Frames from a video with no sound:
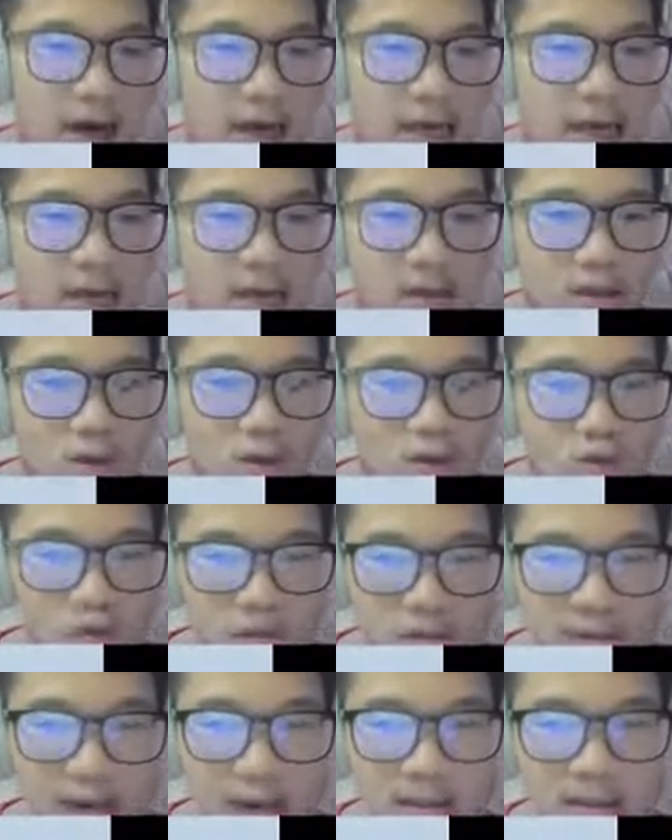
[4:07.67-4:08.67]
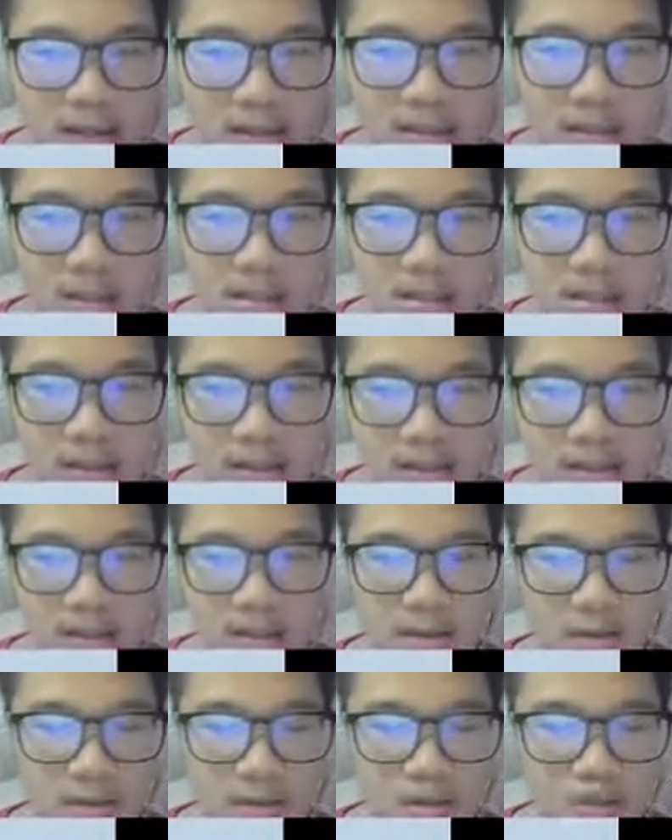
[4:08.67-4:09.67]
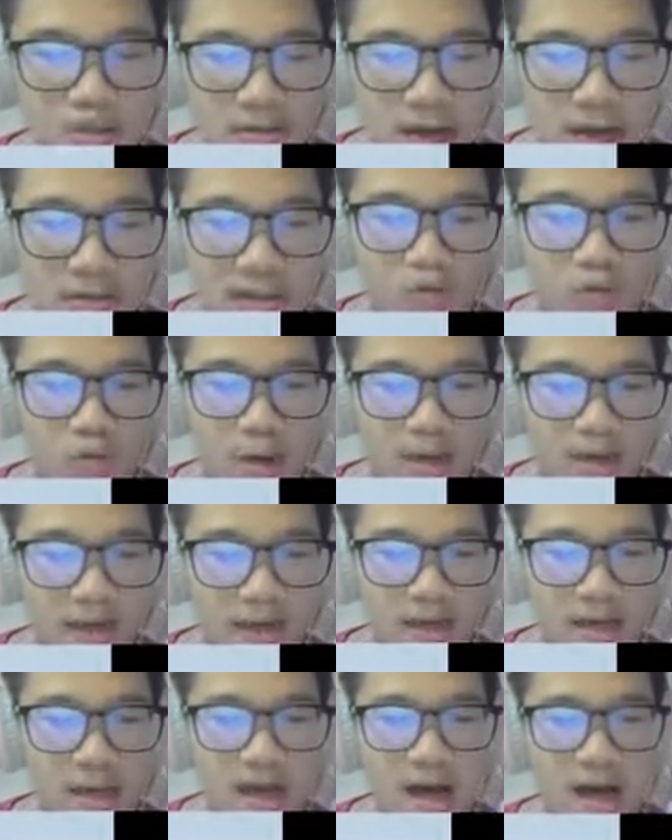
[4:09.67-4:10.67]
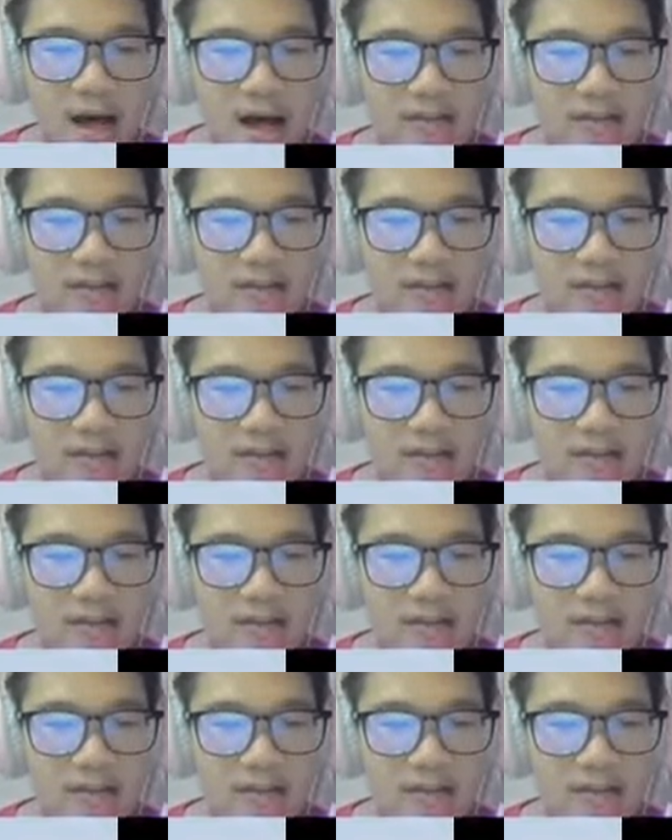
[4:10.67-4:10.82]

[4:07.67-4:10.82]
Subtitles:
in 2020.